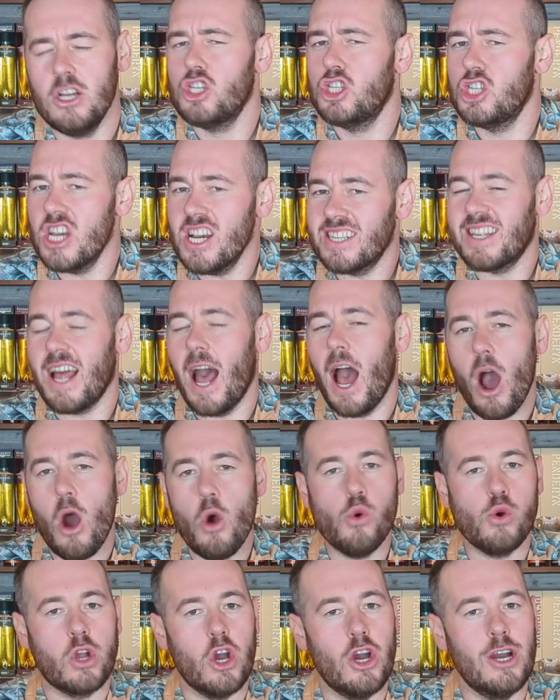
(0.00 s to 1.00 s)
Just
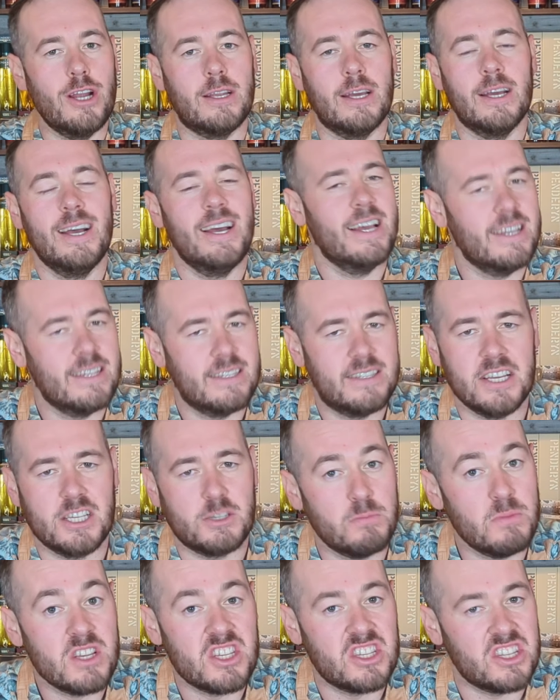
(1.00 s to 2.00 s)
how good is
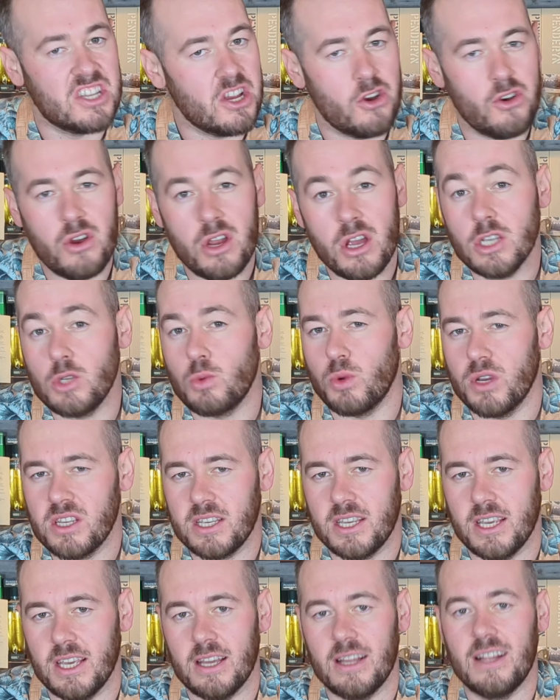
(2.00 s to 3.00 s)
this mysterious
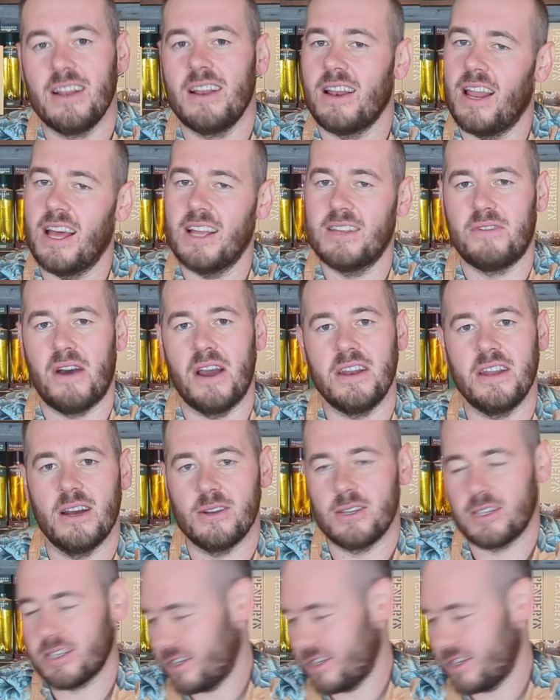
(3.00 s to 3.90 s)
whiskey? Let's find out.